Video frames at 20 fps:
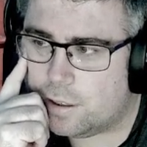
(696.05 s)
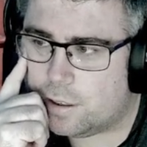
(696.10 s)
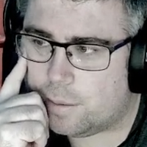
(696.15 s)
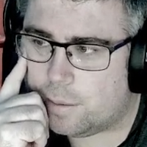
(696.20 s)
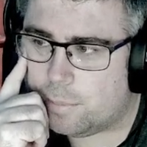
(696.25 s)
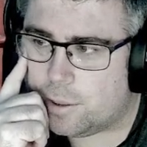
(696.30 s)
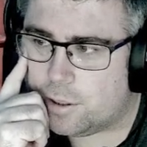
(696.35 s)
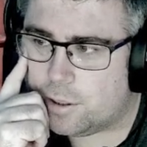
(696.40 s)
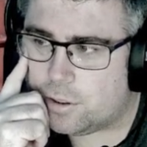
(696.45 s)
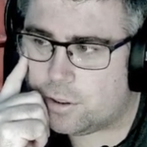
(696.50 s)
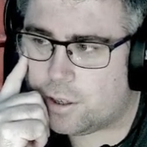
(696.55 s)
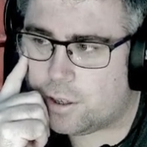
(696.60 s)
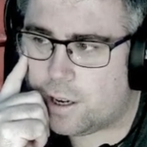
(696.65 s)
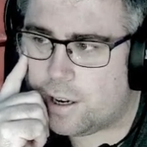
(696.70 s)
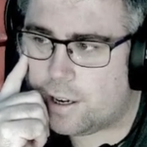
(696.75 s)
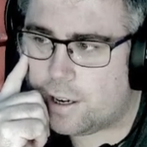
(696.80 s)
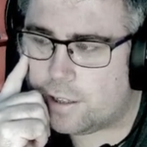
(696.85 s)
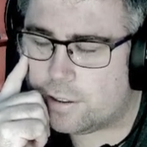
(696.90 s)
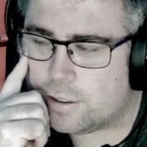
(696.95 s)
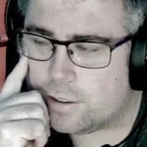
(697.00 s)
I'm gonna try
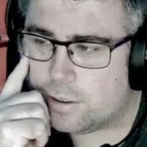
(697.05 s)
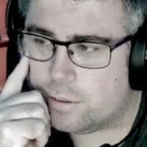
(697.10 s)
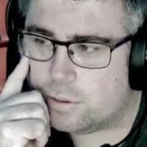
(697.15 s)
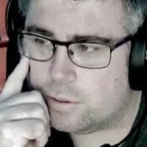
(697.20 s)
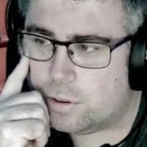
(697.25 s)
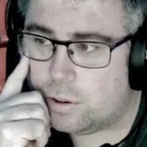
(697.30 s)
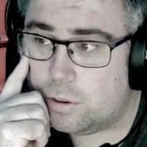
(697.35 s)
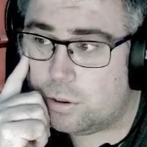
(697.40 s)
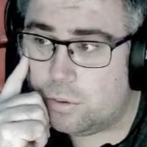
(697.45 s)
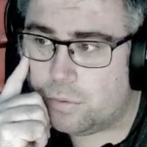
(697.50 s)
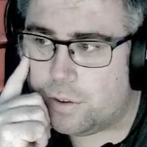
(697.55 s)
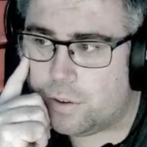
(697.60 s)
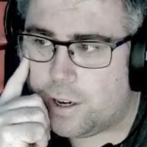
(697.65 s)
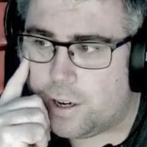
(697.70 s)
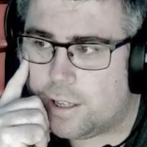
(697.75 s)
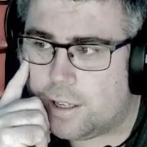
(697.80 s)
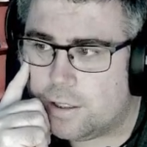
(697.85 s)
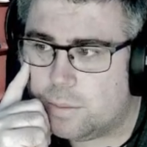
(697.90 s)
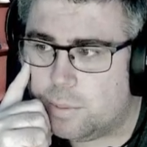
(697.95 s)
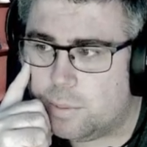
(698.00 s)
not to go too
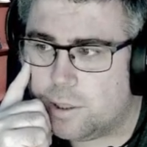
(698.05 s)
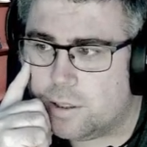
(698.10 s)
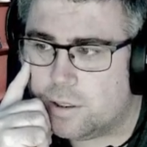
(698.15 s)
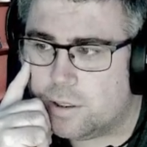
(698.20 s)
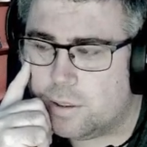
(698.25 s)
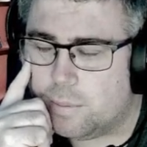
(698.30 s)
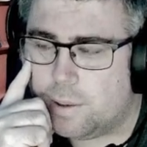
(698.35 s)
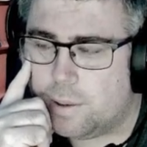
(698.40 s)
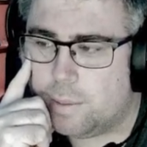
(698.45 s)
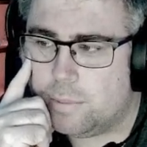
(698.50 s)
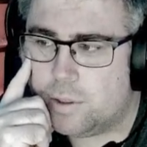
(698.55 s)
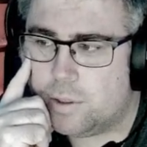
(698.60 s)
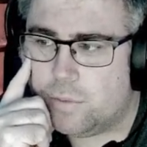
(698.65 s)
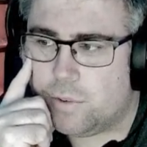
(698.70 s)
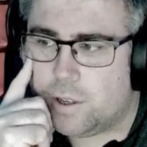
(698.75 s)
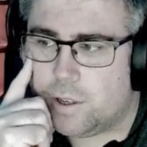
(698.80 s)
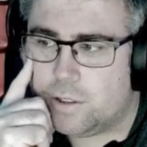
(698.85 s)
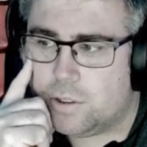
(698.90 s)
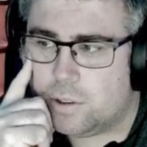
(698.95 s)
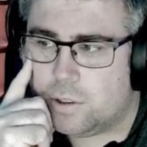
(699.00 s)
fast, because sometimes if
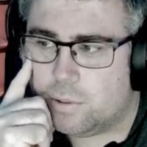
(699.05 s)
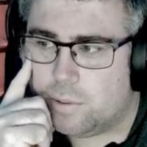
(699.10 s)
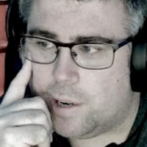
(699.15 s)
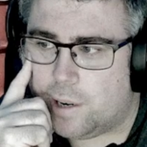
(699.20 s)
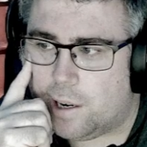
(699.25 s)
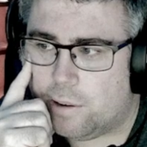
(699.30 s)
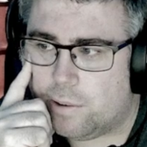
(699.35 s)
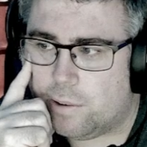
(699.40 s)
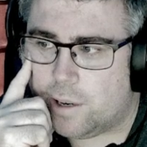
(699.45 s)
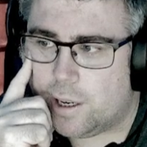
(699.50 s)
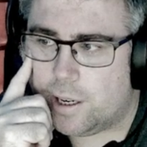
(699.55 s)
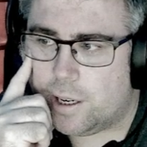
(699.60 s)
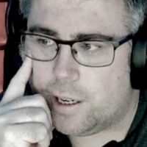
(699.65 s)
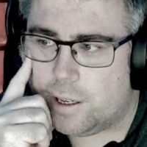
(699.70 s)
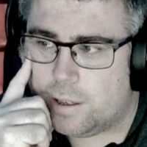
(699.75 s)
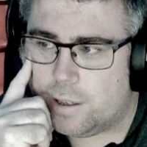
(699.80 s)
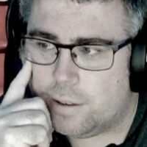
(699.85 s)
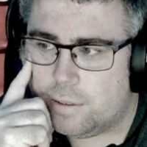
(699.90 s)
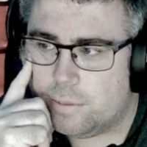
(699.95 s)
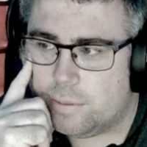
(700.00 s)
I zone out,
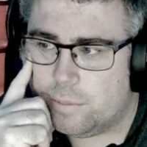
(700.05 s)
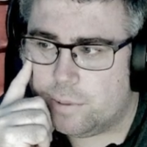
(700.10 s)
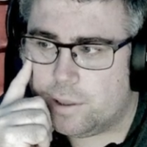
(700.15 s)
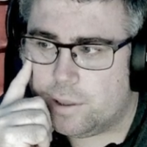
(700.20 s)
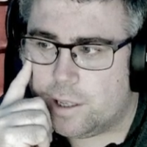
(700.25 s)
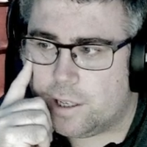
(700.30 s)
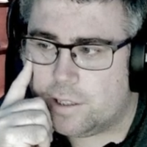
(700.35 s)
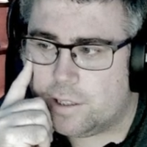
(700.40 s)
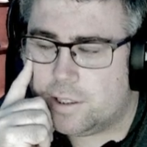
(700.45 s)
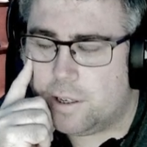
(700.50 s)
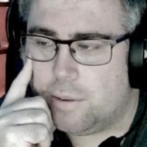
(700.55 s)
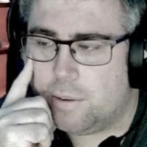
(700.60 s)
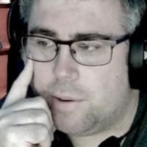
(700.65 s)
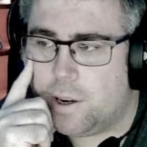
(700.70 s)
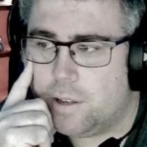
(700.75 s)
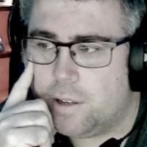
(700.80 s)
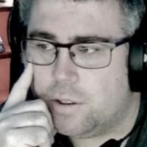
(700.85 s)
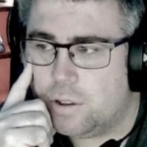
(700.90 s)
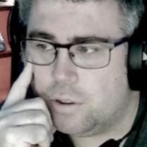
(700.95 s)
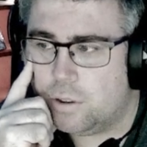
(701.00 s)
I realize I
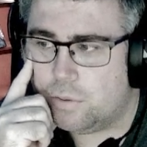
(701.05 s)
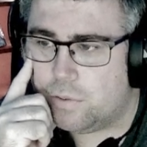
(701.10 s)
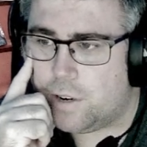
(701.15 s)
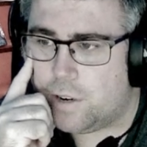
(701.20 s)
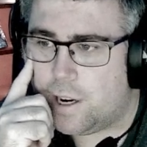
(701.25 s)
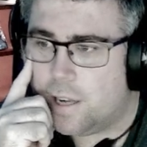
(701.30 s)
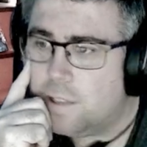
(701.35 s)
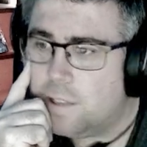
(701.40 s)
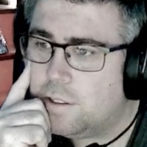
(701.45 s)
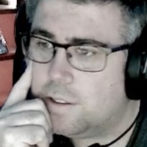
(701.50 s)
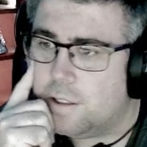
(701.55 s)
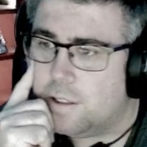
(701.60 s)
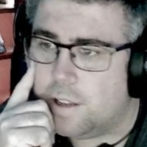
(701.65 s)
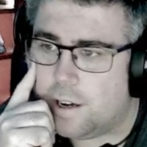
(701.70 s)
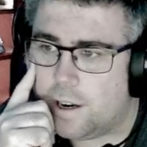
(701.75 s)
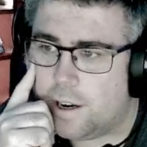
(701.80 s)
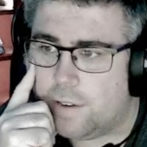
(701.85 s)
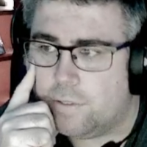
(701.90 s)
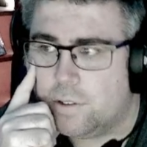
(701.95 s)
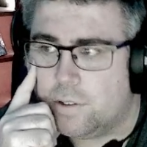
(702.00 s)
ran too fast, and then
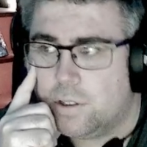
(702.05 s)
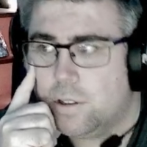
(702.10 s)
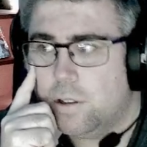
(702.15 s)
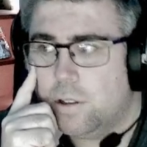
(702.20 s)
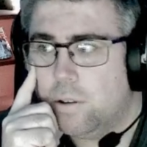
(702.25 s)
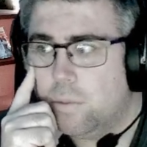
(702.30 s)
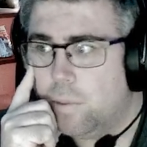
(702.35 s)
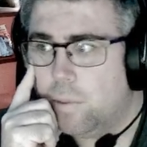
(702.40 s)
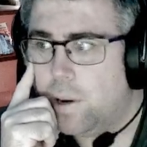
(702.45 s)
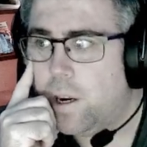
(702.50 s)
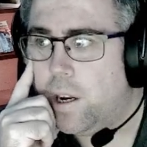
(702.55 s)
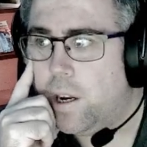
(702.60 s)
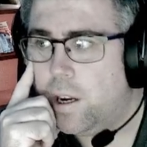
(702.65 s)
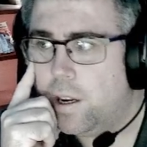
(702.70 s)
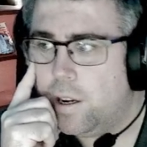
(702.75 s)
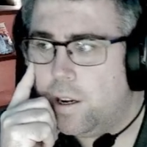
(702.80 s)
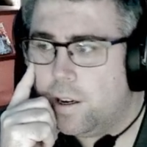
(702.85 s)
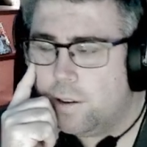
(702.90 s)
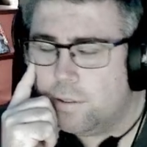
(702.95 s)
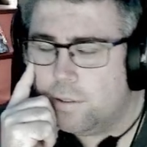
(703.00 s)
I have to slow way
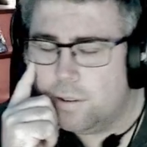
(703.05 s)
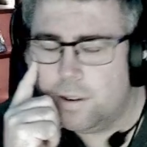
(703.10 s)
down.